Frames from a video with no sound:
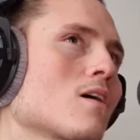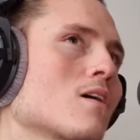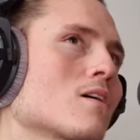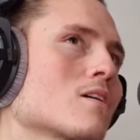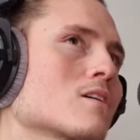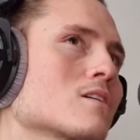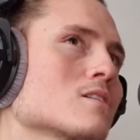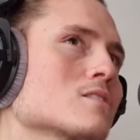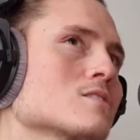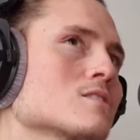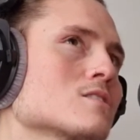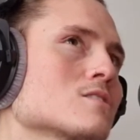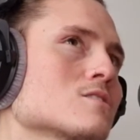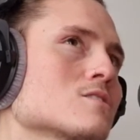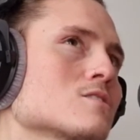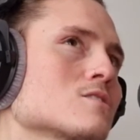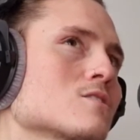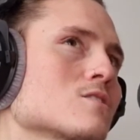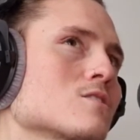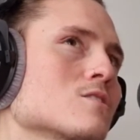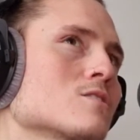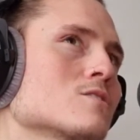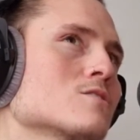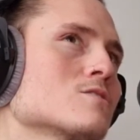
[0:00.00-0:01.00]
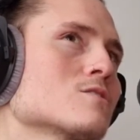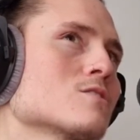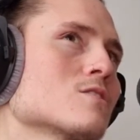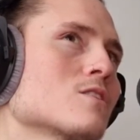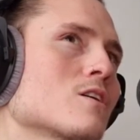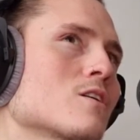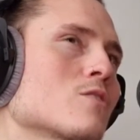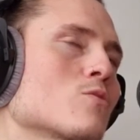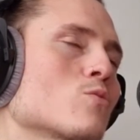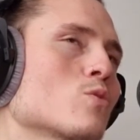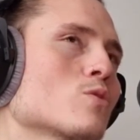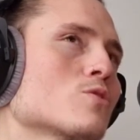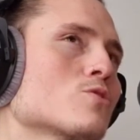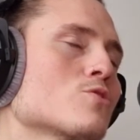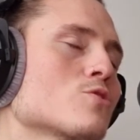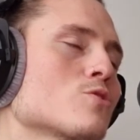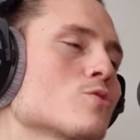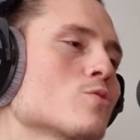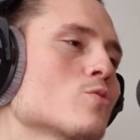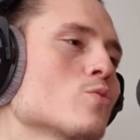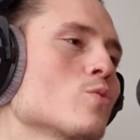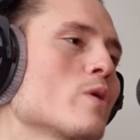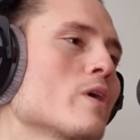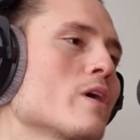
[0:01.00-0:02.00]
I guess it's I wonder
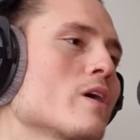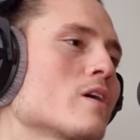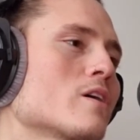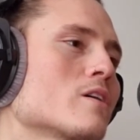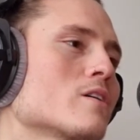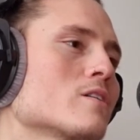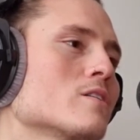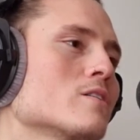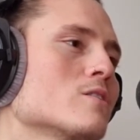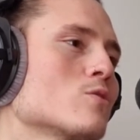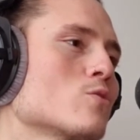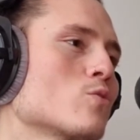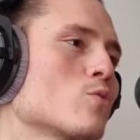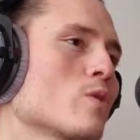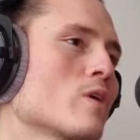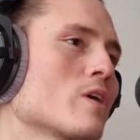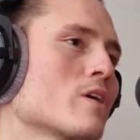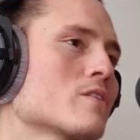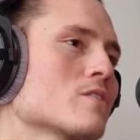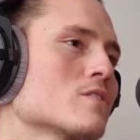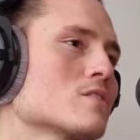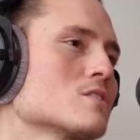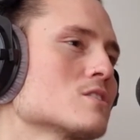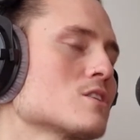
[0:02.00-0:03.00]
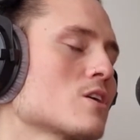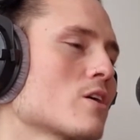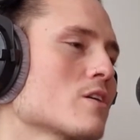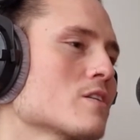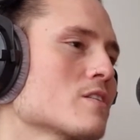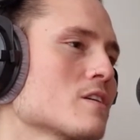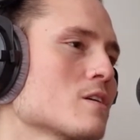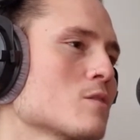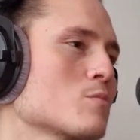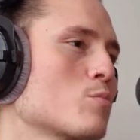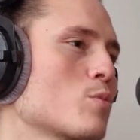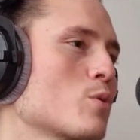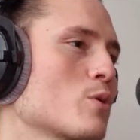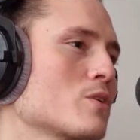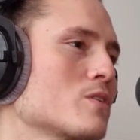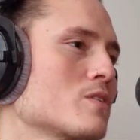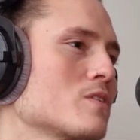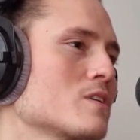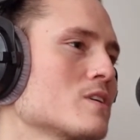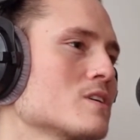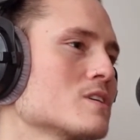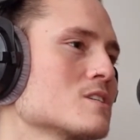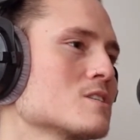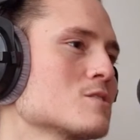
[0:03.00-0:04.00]
where the starting
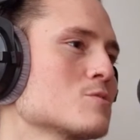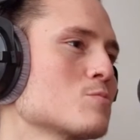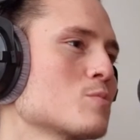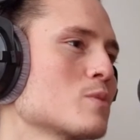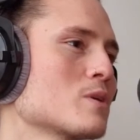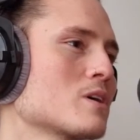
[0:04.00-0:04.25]
point is,